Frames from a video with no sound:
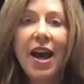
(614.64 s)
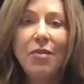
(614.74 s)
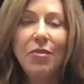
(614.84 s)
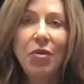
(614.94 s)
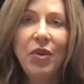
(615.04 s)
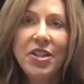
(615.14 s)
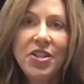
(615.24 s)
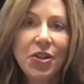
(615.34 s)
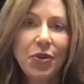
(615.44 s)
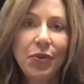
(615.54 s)
I mean, we
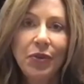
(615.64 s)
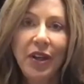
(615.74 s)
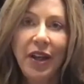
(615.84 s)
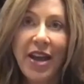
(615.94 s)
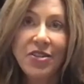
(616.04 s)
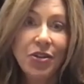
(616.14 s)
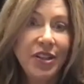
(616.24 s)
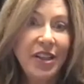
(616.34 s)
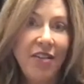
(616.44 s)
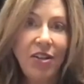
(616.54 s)
do
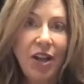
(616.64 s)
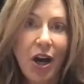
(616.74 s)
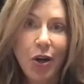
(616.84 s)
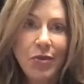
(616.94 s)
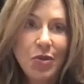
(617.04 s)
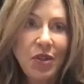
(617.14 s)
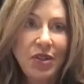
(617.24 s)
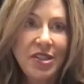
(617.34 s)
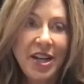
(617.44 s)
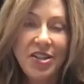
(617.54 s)
entry level homes. We'll
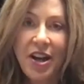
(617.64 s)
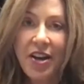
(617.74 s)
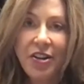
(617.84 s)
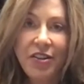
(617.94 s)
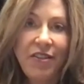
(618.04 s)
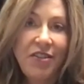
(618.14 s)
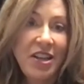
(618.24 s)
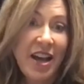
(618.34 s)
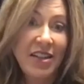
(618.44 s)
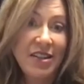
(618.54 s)
stage a
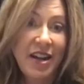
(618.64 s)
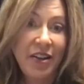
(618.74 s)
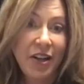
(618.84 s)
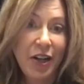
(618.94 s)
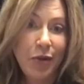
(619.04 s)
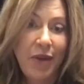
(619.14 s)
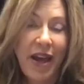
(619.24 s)
$150,000 home.